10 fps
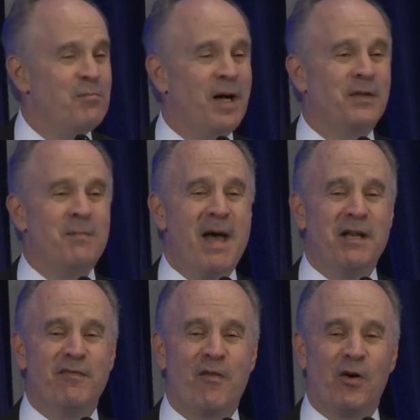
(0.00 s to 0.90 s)
But the
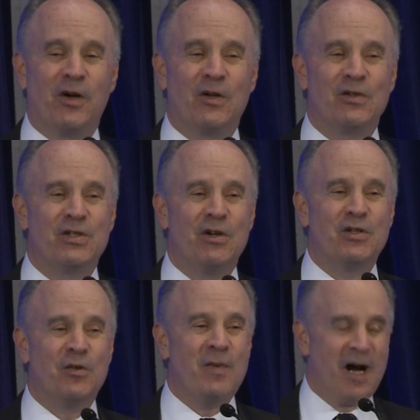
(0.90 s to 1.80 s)
metaphorical
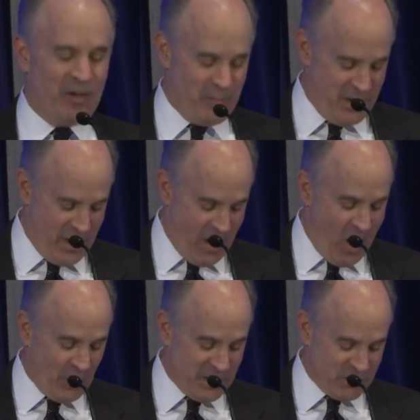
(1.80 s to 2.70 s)
Churchill pub
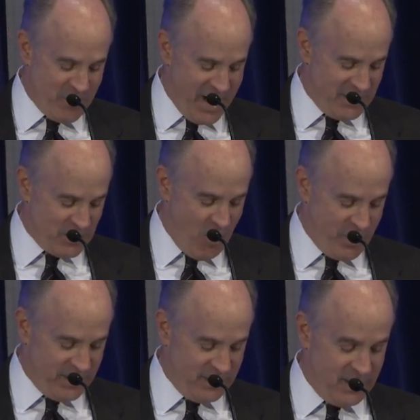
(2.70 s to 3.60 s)
always remains
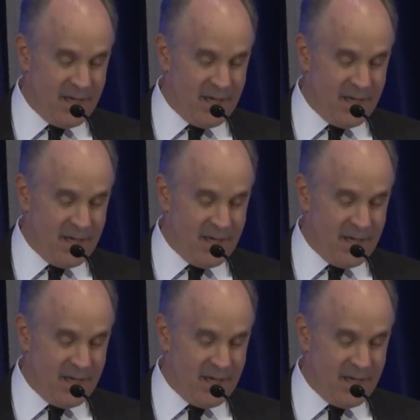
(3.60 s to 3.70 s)
open